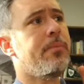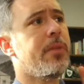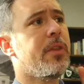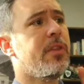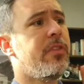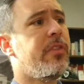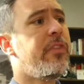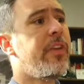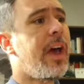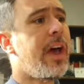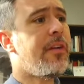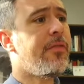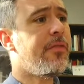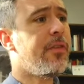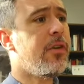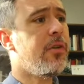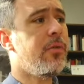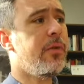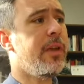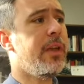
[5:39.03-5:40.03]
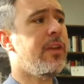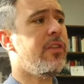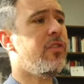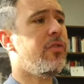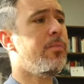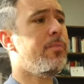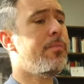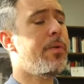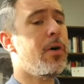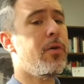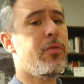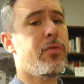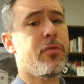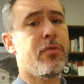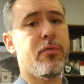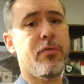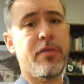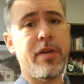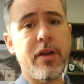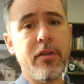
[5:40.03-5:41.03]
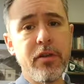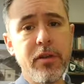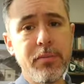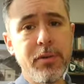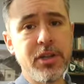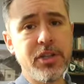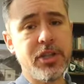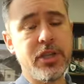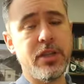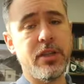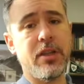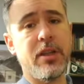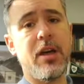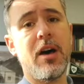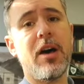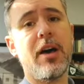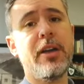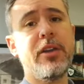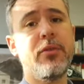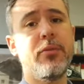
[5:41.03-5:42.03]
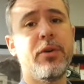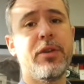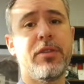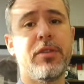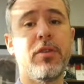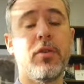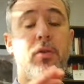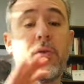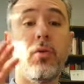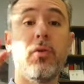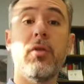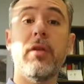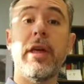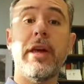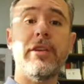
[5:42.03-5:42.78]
Sappho is both very much in line with the whole